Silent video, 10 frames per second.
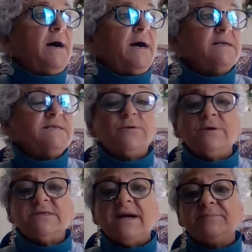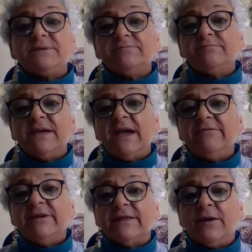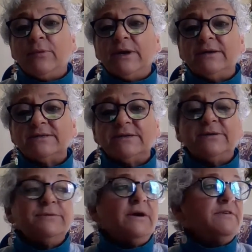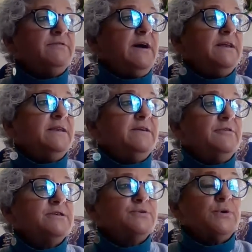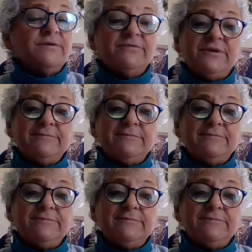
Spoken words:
So it stops behaving that way. So you have to find a different sort of